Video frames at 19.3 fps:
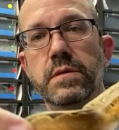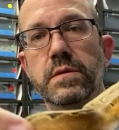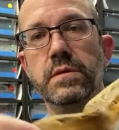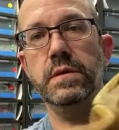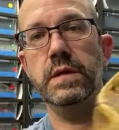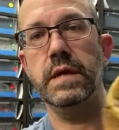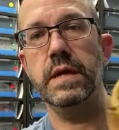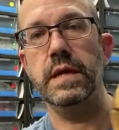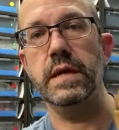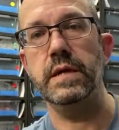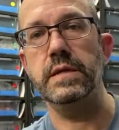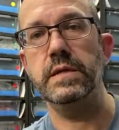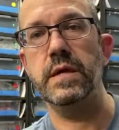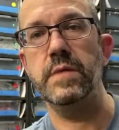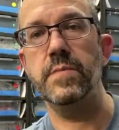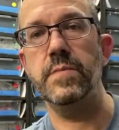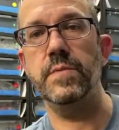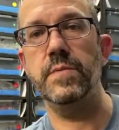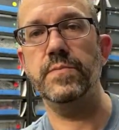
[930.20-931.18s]
Yeah,
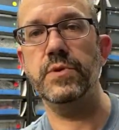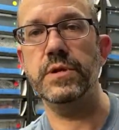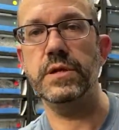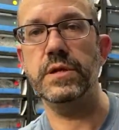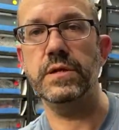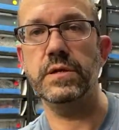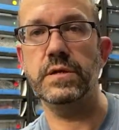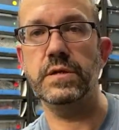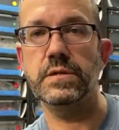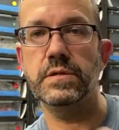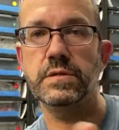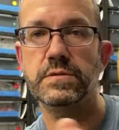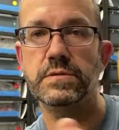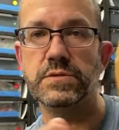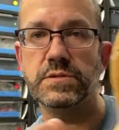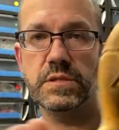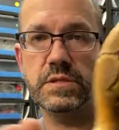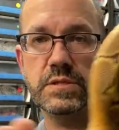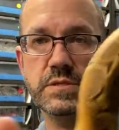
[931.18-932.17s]
came out pretty good. It
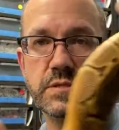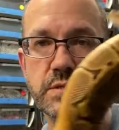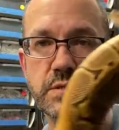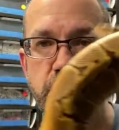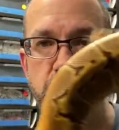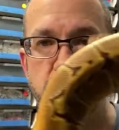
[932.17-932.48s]
was nice.